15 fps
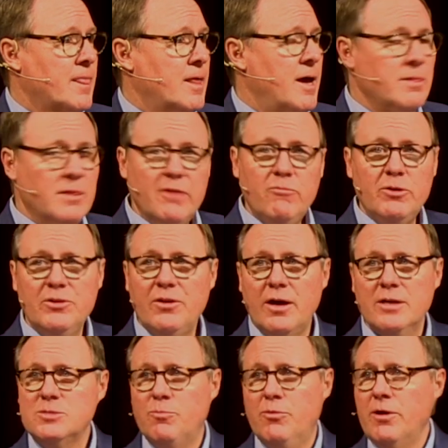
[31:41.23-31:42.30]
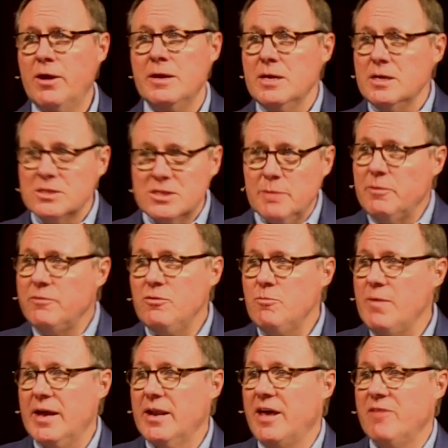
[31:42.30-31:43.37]
I love what Don's prayer. Some of you
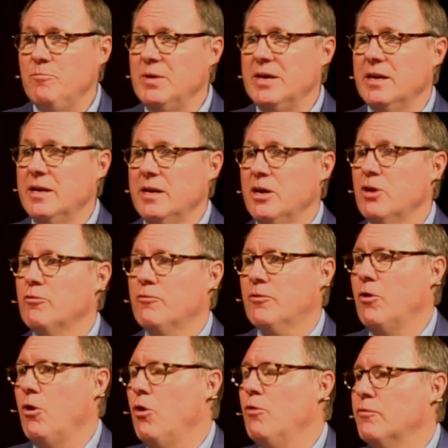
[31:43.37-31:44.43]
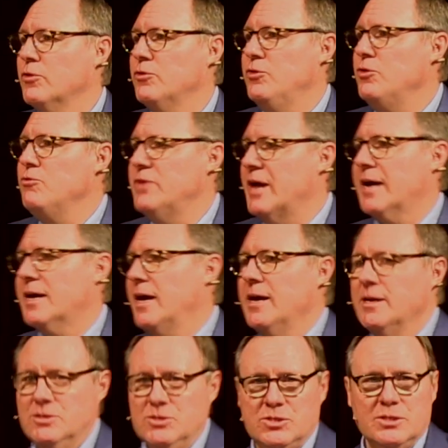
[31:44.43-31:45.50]
men have been in here for over two
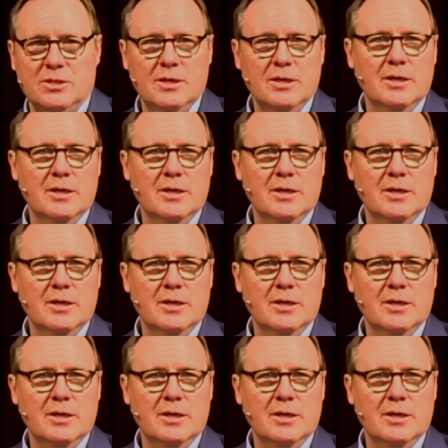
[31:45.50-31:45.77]
decades,